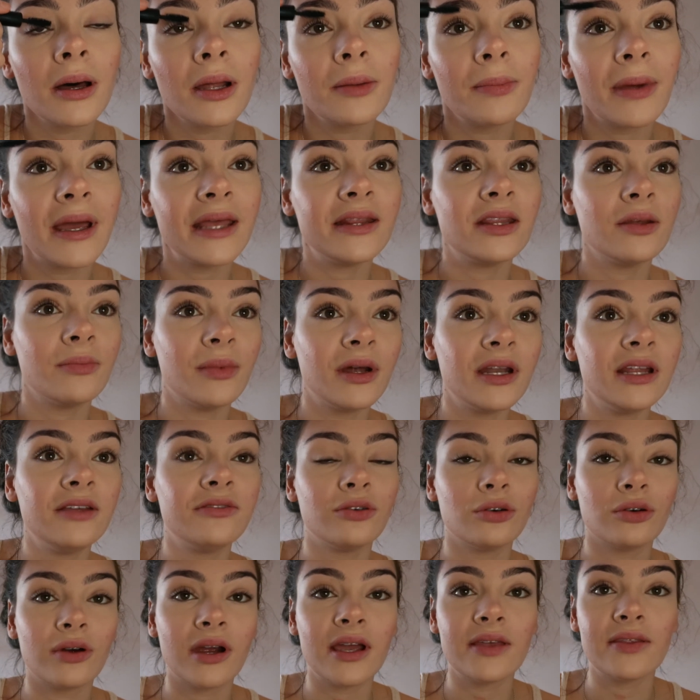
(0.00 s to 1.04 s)
I'd paid the money
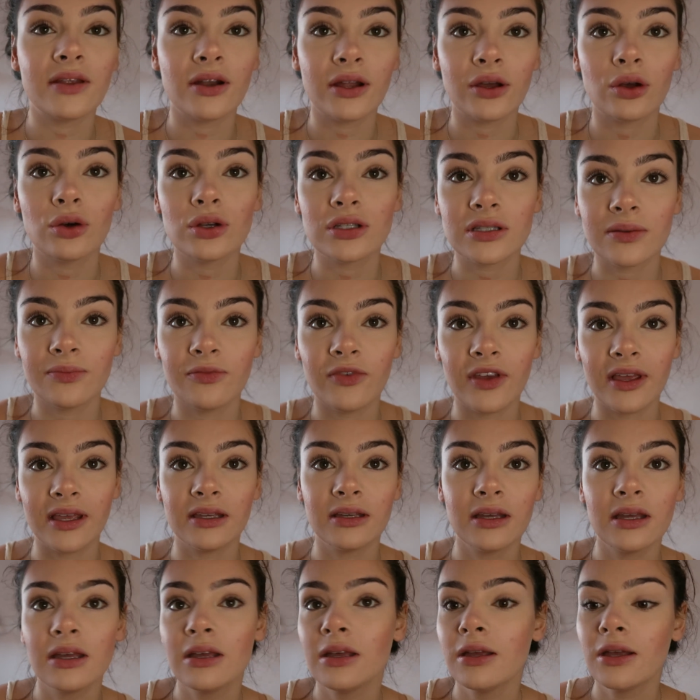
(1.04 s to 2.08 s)
for it and then I got
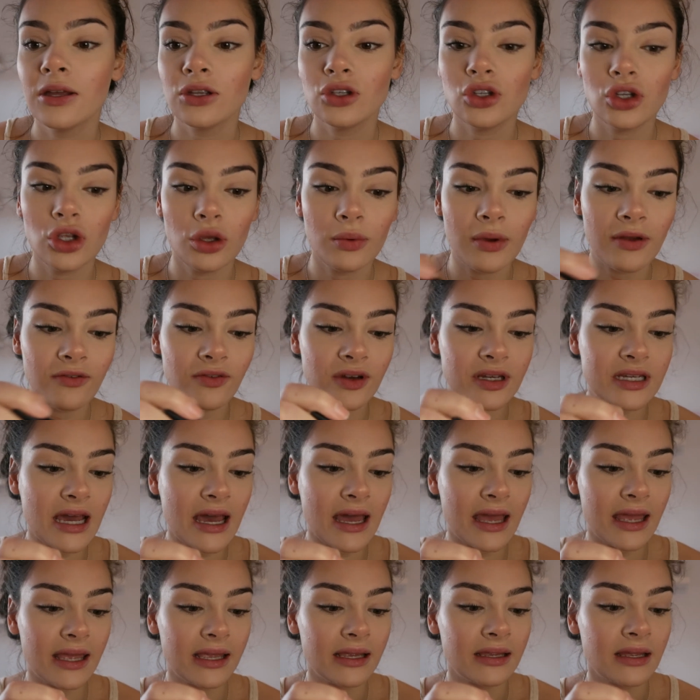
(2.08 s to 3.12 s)
something new every
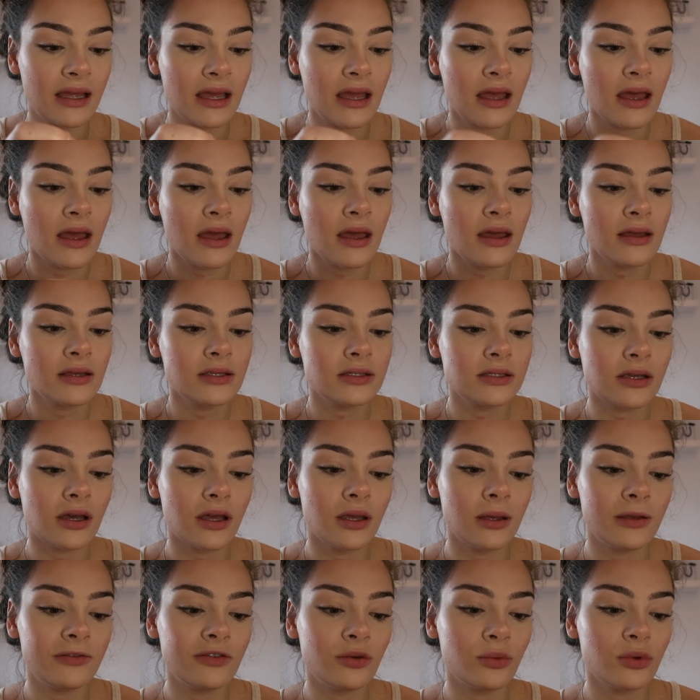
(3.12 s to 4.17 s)
day.
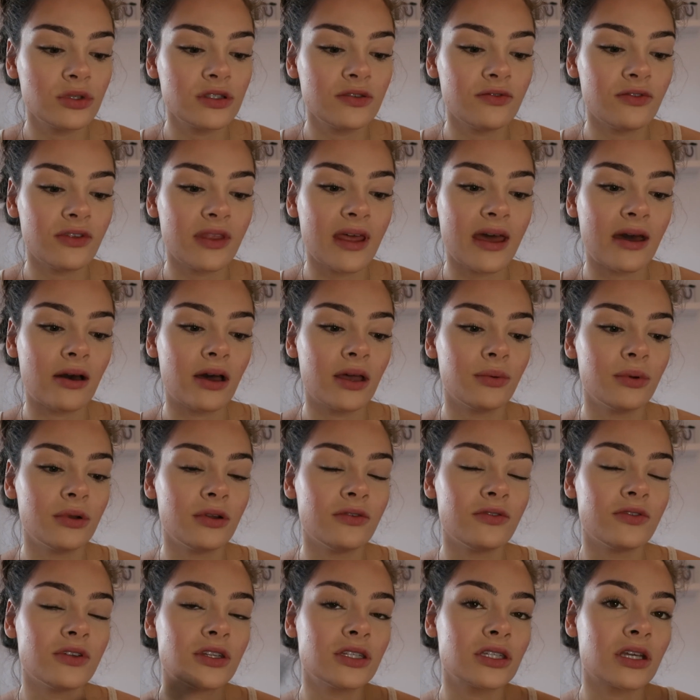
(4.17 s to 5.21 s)
So if it wasn't for that, I
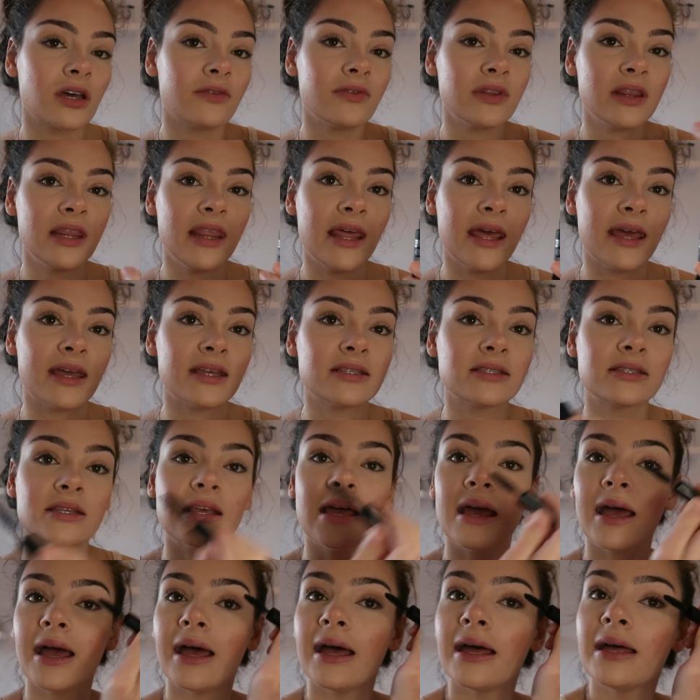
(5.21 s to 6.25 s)
wouldn't have discovered this,
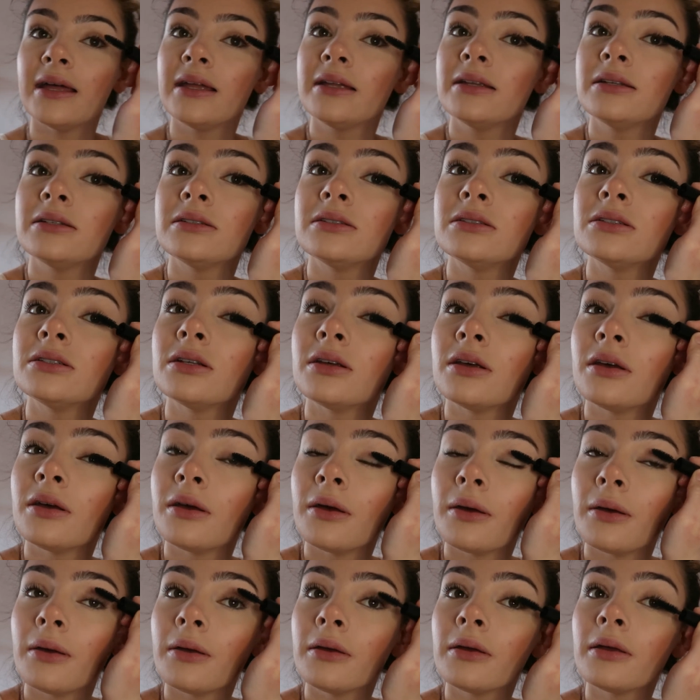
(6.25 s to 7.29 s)
and
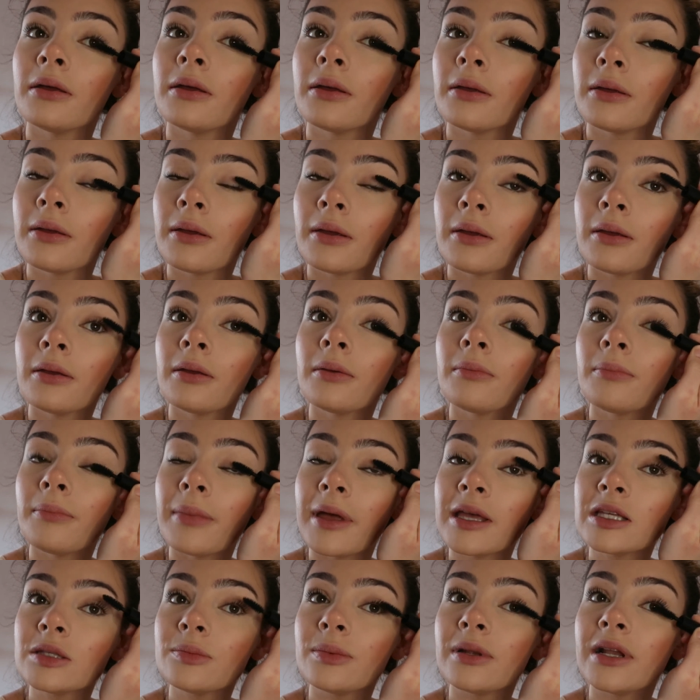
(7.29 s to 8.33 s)

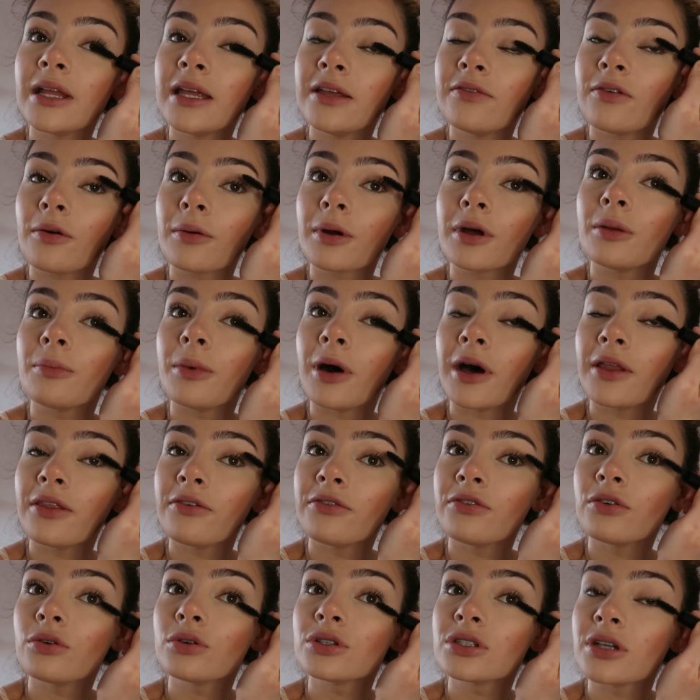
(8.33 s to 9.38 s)
best believe I'm going to buy
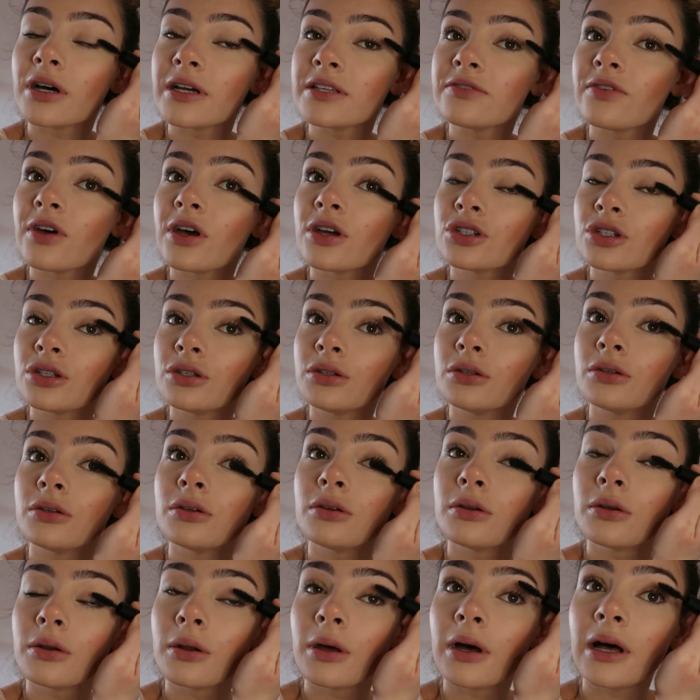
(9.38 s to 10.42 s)
the full-size version.
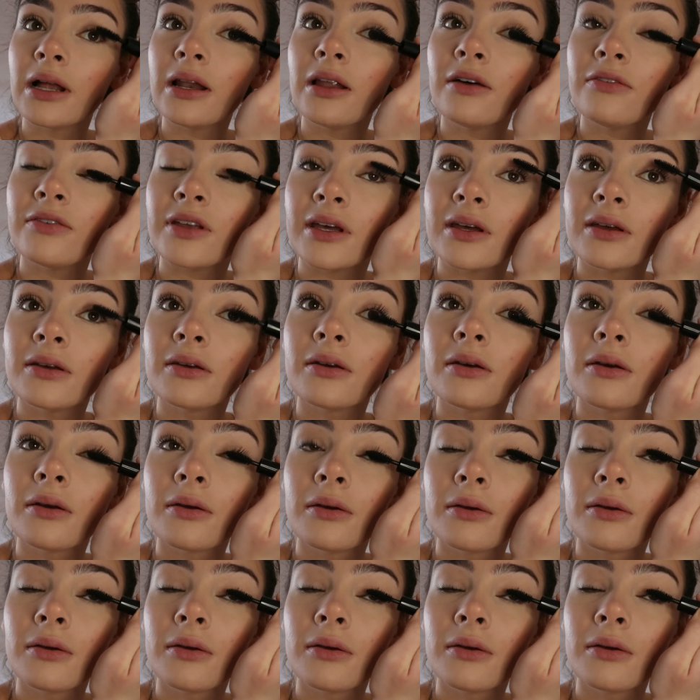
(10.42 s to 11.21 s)
I love it.